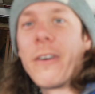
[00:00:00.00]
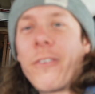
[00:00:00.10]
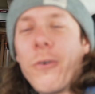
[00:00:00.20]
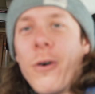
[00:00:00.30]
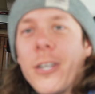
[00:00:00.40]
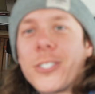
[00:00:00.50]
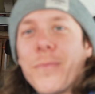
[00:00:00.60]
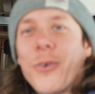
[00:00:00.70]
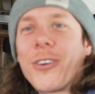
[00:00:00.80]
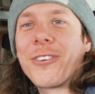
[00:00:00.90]
If you want to
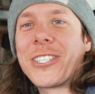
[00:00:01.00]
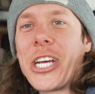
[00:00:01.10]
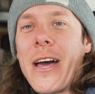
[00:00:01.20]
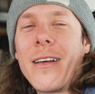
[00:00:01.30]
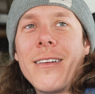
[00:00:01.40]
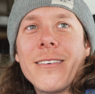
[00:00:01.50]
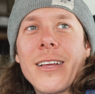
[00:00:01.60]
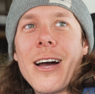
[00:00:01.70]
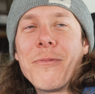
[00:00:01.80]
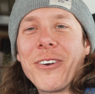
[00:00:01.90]
support our channel and
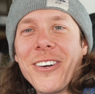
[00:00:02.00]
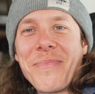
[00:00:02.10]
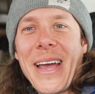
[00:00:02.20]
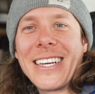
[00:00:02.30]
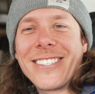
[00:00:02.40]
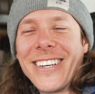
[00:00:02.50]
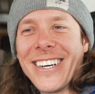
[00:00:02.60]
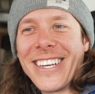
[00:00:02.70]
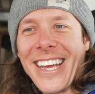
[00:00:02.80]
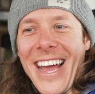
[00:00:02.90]
come on our
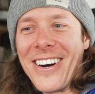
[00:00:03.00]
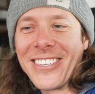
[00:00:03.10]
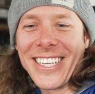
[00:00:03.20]
Patreon account,